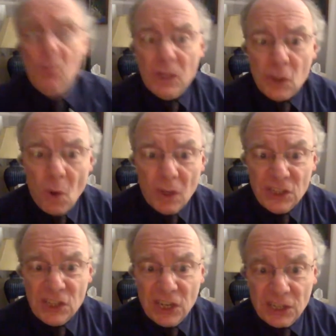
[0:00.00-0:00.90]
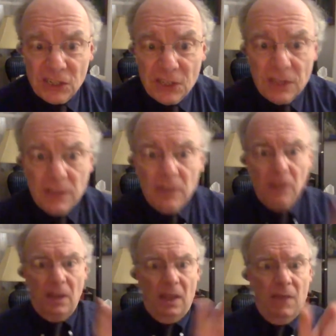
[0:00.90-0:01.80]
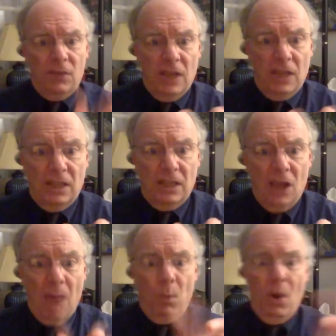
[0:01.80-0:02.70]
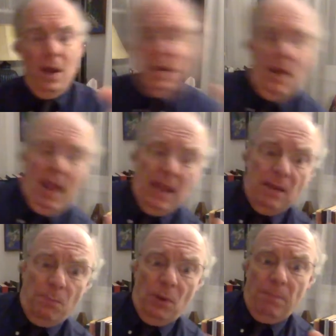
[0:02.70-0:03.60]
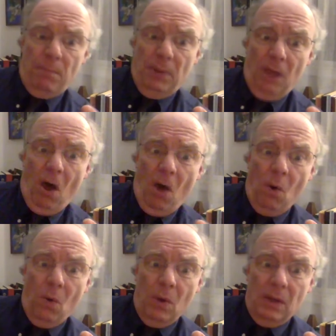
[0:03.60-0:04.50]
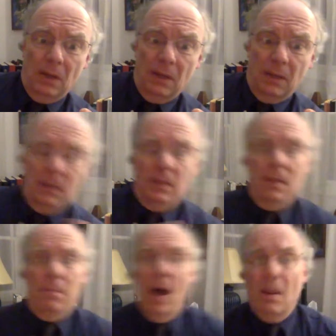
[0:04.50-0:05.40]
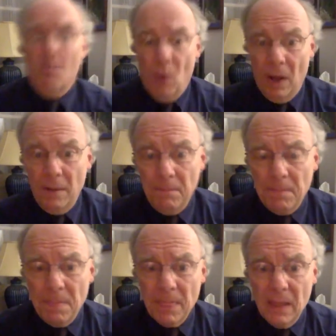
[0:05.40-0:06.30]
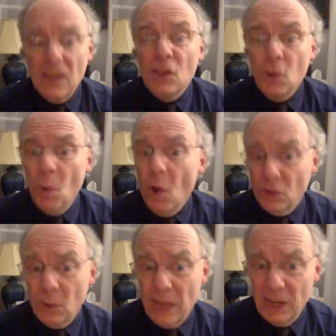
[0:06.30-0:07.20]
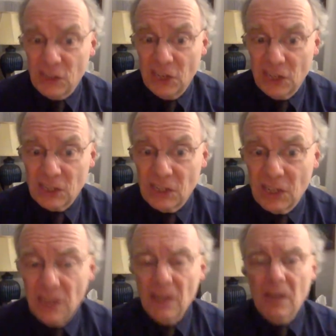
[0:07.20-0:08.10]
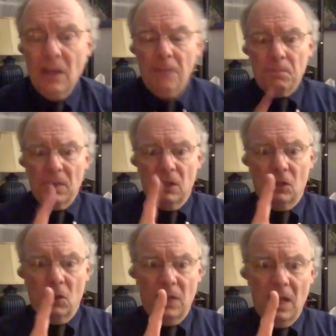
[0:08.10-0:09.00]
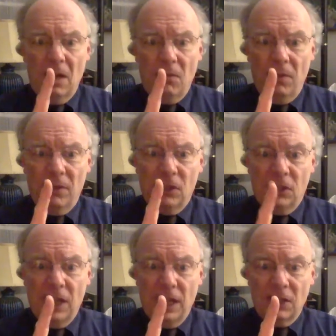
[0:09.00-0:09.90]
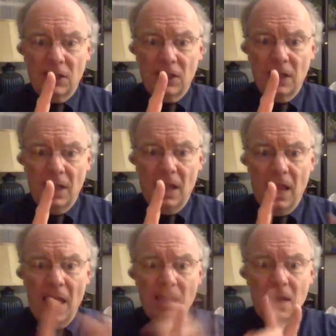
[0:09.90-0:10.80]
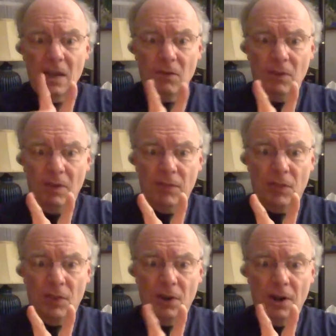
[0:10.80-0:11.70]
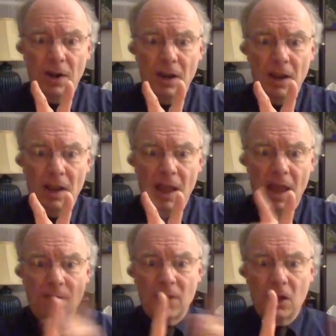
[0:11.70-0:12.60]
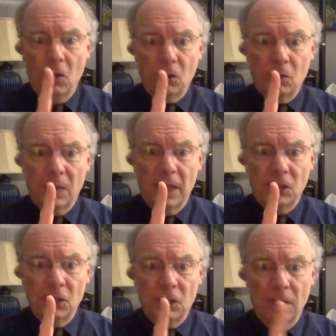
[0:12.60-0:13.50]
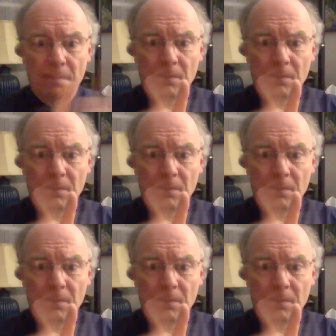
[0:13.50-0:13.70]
what's called a sixth. If you take the top one and you put it below the bottom one, you also get a sixth. So the interval of a sixth and the interval of a third have a close relationship.